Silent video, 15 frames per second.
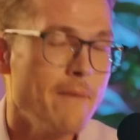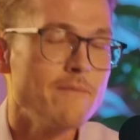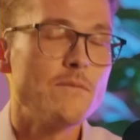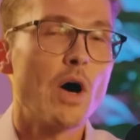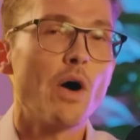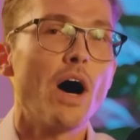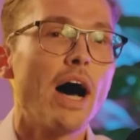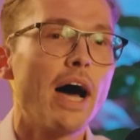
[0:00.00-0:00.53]

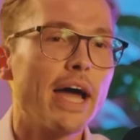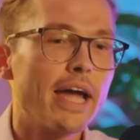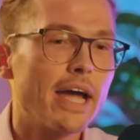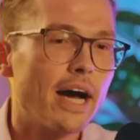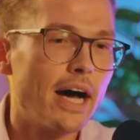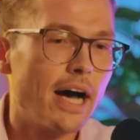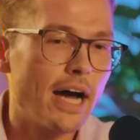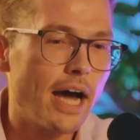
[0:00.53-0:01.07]
No, I
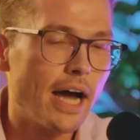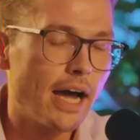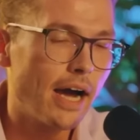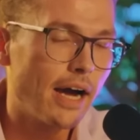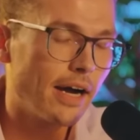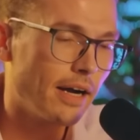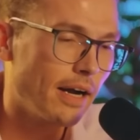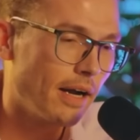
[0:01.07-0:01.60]

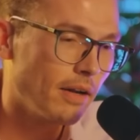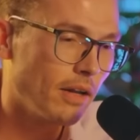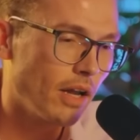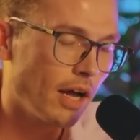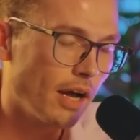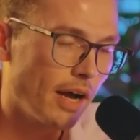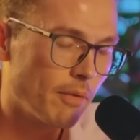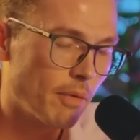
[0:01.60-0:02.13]

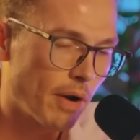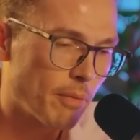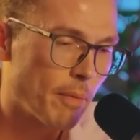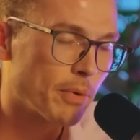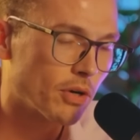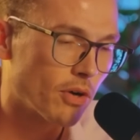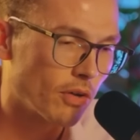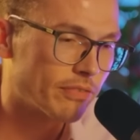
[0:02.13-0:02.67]

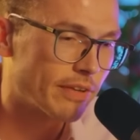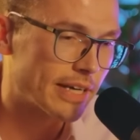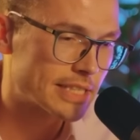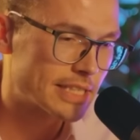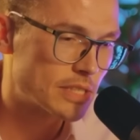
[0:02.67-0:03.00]
remember the context.